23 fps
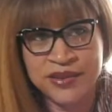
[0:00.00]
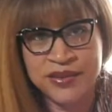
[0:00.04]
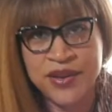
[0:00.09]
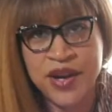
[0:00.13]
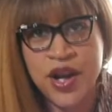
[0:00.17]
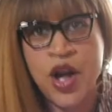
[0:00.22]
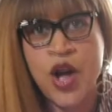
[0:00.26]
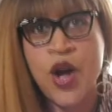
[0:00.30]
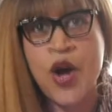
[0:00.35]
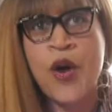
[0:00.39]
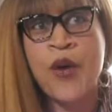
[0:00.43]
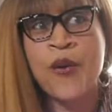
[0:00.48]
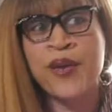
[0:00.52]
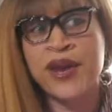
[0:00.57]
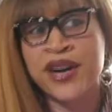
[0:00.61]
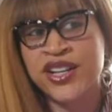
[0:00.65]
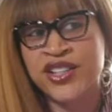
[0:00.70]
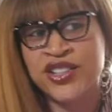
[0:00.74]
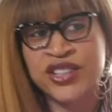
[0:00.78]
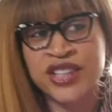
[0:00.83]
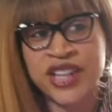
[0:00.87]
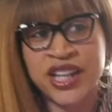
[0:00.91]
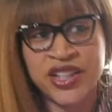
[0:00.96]
system.
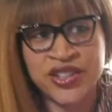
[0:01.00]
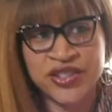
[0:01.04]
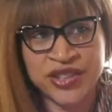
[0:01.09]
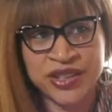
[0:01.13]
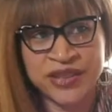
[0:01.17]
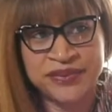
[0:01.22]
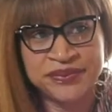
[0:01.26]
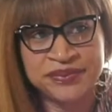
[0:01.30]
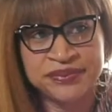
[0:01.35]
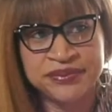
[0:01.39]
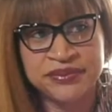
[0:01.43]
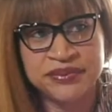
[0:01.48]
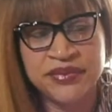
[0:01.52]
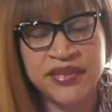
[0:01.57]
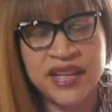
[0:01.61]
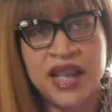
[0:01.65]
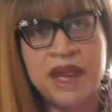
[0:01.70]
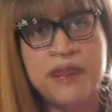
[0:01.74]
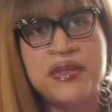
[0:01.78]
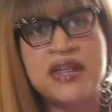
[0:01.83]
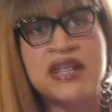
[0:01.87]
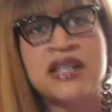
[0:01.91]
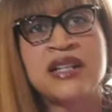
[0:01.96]
We're education.
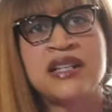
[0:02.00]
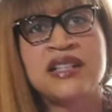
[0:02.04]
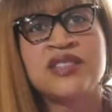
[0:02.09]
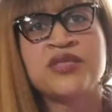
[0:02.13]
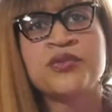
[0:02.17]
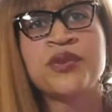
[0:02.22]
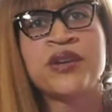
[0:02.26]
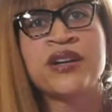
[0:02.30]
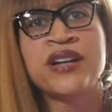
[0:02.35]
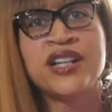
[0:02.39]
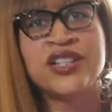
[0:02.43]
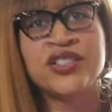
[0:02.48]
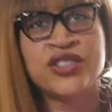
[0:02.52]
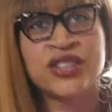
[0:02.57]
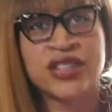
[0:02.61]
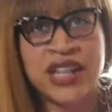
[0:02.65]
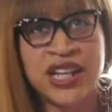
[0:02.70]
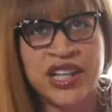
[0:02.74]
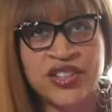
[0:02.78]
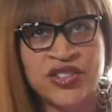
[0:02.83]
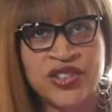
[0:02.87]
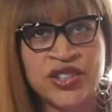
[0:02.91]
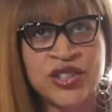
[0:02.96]
And because we're
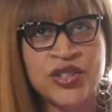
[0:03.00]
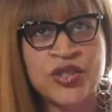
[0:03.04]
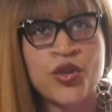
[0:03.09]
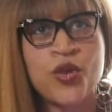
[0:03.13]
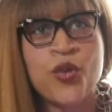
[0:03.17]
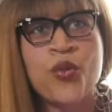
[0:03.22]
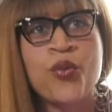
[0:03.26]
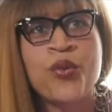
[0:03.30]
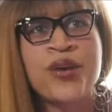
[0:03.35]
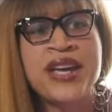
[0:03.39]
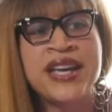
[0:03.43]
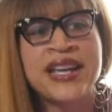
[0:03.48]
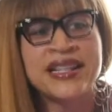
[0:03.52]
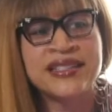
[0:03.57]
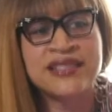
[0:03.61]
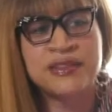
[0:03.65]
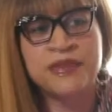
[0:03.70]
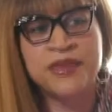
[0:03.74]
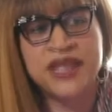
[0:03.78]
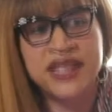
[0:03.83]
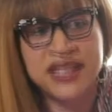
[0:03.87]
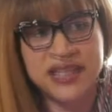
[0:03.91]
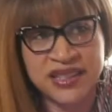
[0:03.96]
education, we
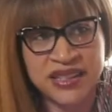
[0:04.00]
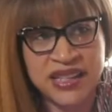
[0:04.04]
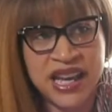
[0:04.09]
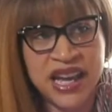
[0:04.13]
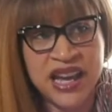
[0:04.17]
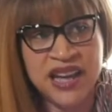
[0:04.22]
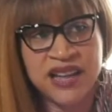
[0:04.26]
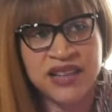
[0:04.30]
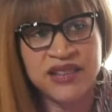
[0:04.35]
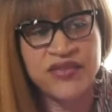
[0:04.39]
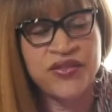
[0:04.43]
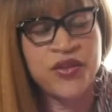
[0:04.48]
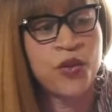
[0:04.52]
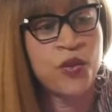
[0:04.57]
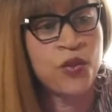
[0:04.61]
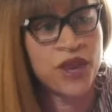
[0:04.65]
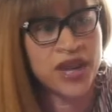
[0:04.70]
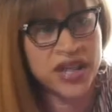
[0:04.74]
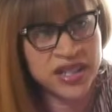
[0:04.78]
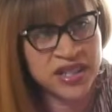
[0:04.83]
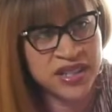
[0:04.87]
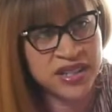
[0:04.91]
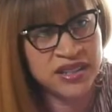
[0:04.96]
get to be a stand for
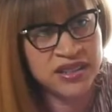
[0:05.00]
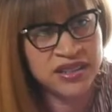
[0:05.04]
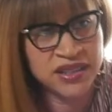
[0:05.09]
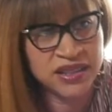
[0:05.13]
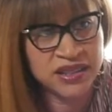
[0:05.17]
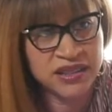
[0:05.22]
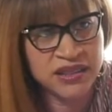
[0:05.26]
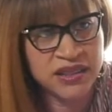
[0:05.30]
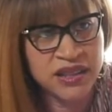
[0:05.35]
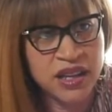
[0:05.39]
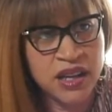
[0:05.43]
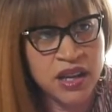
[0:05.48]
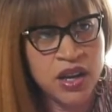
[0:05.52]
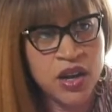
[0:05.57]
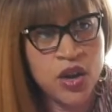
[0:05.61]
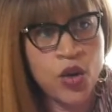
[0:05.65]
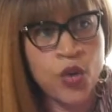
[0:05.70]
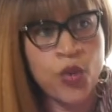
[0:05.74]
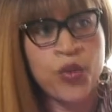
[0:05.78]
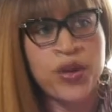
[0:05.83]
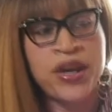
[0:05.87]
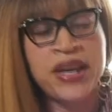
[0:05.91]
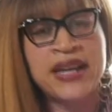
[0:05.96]
oneness.
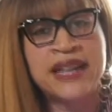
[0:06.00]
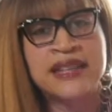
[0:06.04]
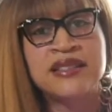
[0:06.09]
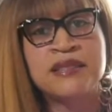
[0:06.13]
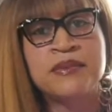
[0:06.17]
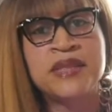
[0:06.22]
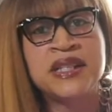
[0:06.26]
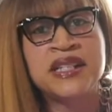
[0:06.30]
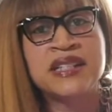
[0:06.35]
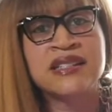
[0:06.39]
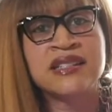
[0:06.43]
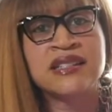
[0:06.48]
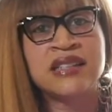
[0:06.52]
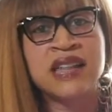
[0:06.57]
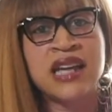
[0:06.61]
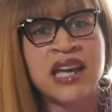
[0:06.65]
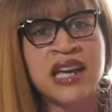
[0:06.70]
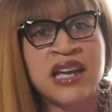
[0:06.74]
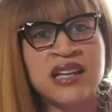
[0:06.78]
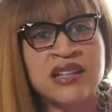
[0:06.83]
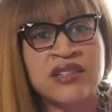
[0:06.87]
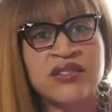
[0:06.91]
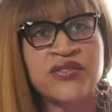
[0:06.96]
We get to be a
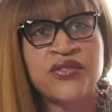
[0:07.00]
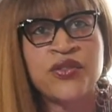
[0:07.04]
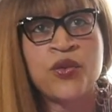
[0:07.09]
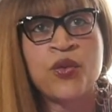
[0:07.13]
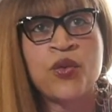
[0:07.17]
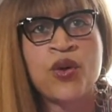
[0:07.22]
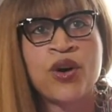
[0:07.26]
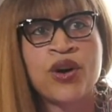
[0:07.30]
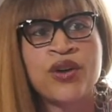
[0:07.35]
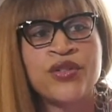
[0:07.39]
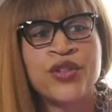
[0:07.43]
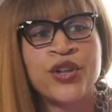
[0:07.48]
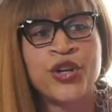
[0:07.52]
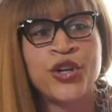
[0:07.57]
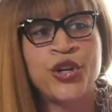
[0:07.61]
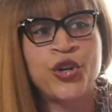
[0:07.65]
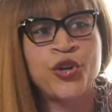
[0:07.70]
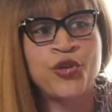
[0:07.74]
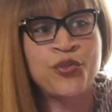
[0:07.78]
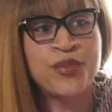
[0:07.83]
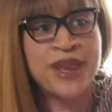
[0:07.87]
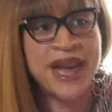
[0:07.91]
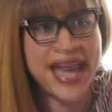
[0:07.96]
stand for the
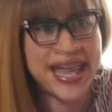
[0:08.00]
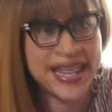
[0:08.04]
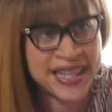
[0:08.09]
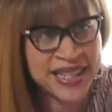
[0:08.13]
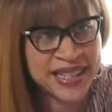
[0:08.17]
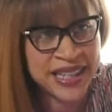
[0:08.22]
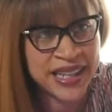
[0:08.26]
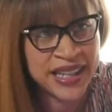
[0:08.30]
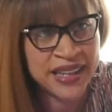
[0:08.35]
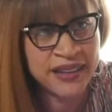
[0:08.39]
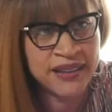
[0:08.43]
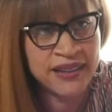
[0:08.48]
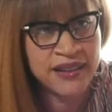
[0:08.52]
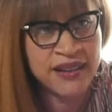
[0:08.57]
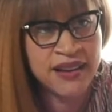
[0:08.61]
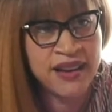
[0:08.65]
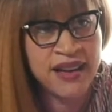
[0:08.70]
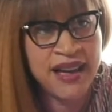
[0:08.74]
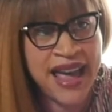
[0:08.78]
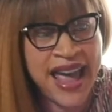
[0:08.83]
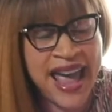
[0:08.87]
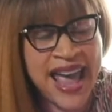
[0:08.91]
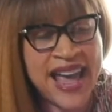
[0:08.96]
humanity
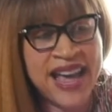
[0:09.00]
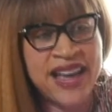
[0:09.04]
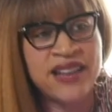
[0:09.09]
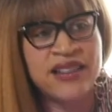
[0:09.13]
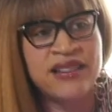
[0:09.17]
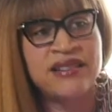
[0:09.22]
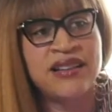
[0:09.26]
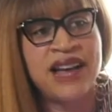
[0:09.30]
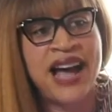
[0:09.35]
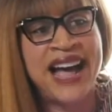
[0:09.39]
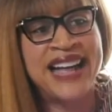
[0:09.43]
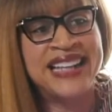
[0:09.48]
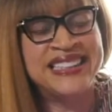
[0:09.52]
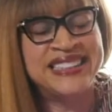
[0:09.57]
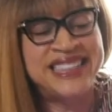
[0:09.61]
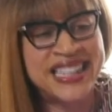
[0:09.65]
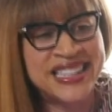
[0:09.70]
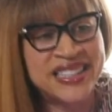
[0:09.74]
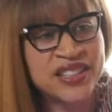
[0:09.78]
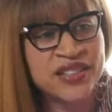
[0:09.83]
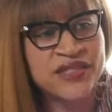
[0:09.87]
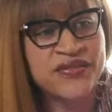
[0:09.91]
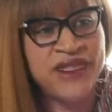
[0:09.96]
and
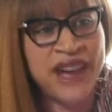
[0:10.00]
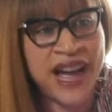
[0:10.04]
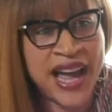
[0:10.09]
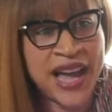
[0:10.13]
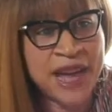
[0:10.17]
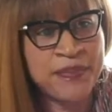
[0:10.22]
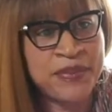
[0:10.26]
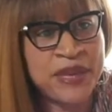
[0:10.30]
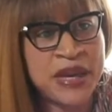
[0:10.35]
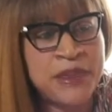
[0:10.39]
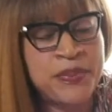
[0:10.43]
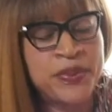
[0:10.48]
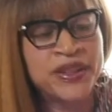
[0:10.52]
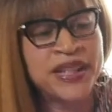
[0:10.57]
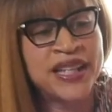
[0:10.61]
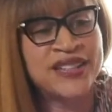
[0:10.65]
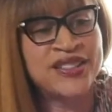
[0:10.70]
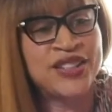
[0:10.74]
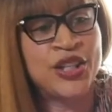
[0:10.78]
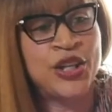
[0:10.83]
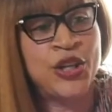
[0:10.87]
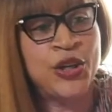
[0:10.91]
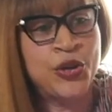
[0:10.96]
identifying
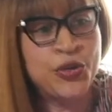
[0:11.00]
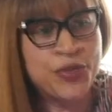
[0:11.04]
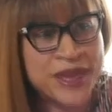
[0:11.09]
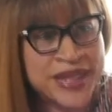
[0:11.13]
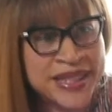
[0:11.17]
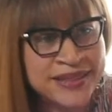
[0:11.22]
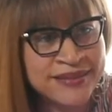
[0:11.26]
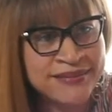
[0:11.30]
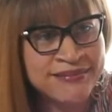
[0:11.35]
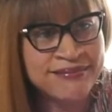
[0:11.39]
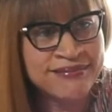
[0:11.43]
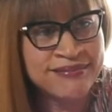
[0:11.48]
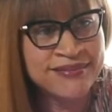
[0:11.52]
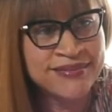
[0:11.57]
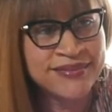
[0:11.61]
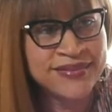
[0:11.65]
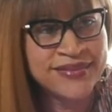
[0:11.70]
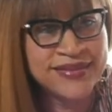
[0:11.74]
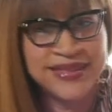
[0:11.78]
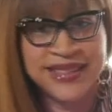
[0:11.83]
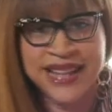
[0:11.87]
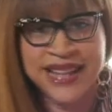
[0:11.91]
people as human,